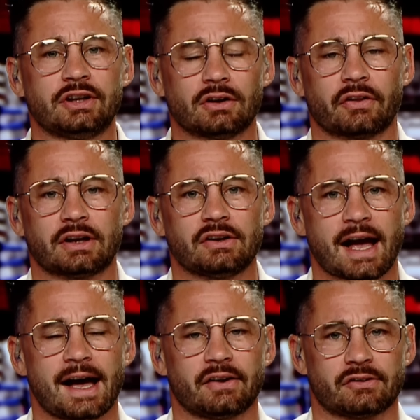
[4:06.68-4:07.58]
deal that he
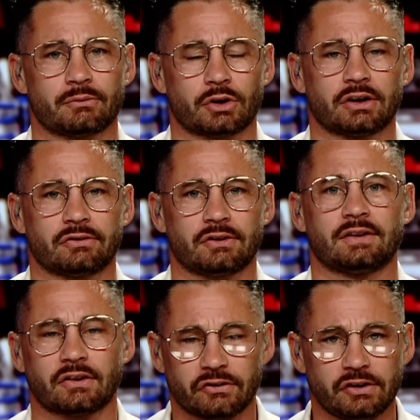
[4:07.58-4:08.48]
has, and we're gonna
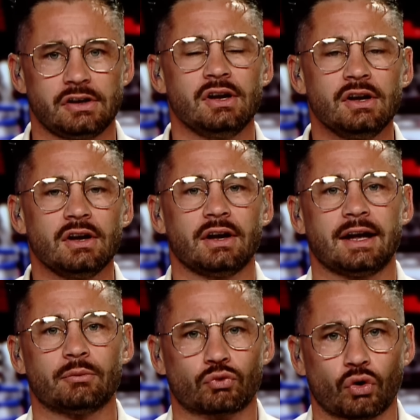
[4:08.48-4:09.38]
get to see
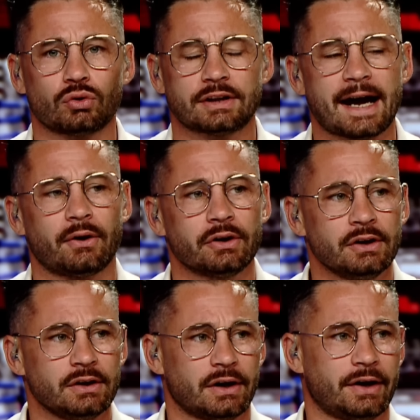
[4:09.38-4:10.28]
him rolled out.
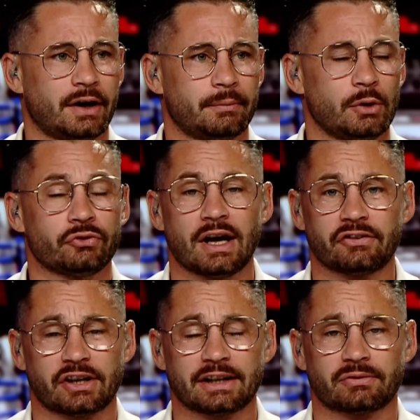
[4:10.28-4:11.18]
It was
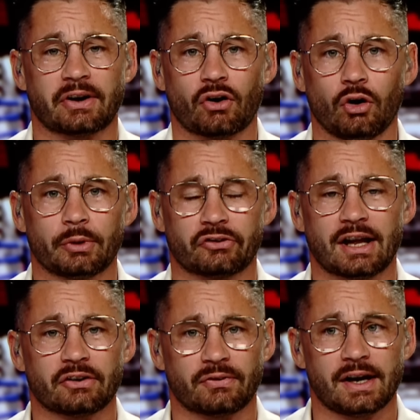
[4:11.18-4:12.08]
nice that he got the fight at home in his
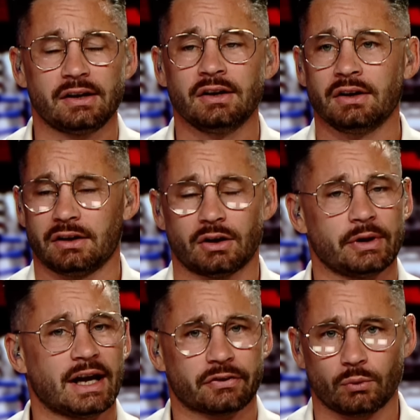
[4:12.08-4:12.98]
last fight. You know,
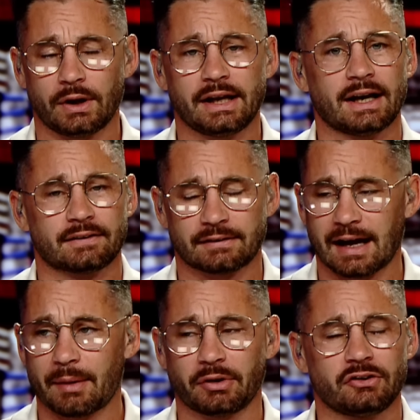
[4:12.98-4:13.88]
he got the win, he got the
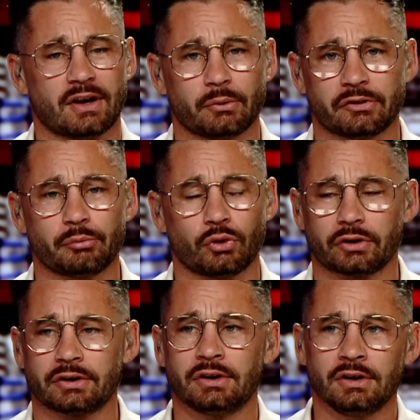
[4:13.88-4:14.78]
stoppage, that was
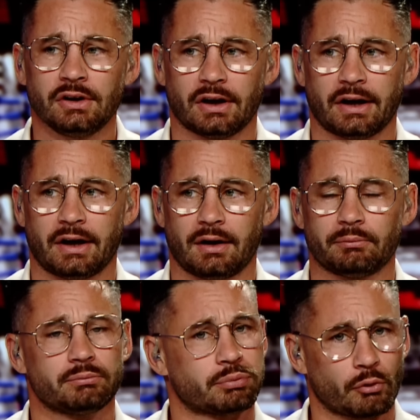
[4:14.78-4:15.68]
important.
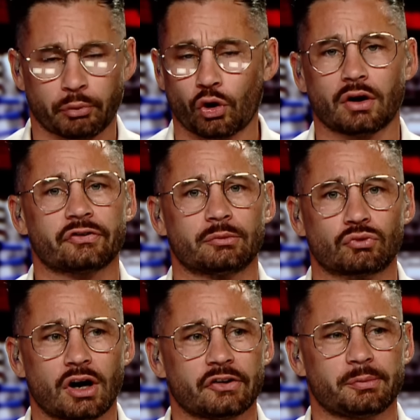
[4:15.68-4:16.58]
Broke off
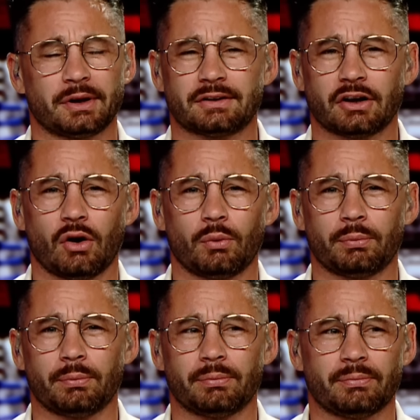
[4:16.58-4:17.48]
some rust, but to
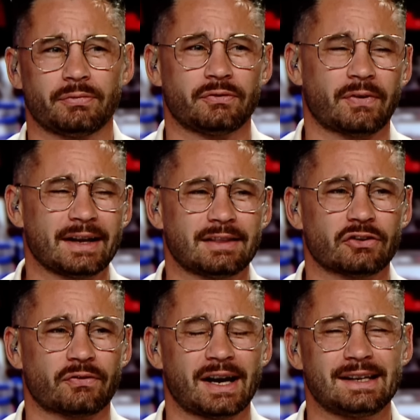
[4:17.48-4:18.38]
go fight
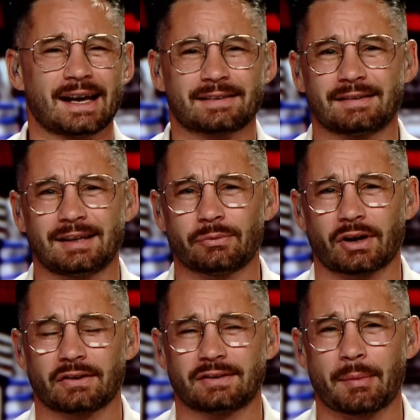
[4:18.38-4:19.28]
this fight next, it seems
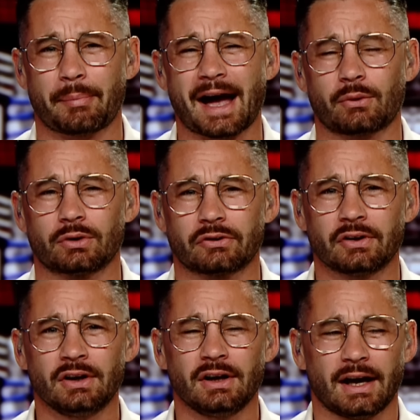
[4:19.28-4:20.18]
like a step
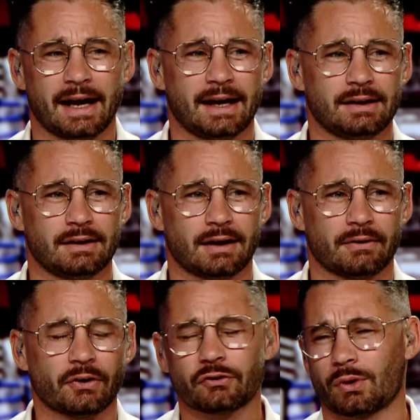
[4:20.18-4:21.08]
backwards. And
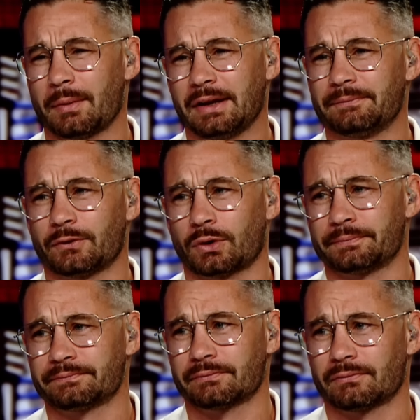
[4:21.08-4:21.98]
first of all, I mean, or